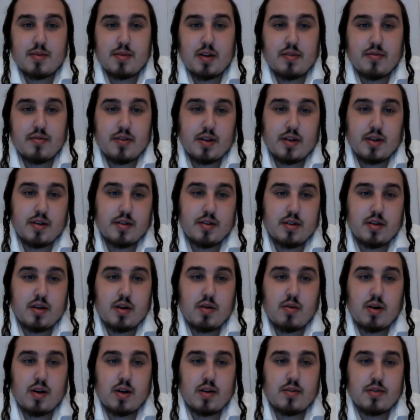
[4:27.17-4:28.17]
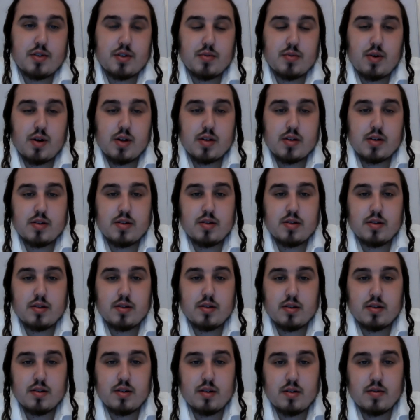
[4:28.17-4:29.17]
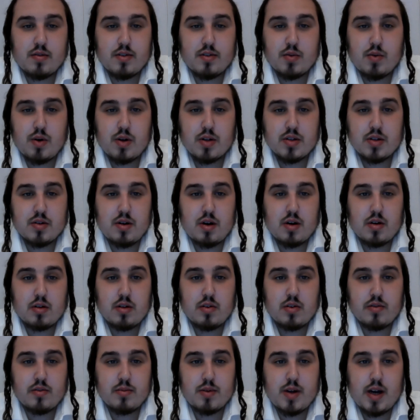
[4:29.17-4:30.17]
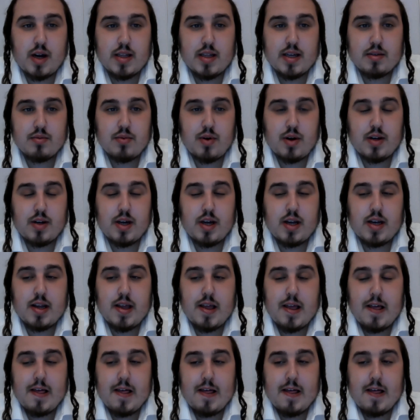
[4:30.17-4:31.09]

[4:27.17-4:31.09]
but I figured, what, if she wants an article from Thailand, why not?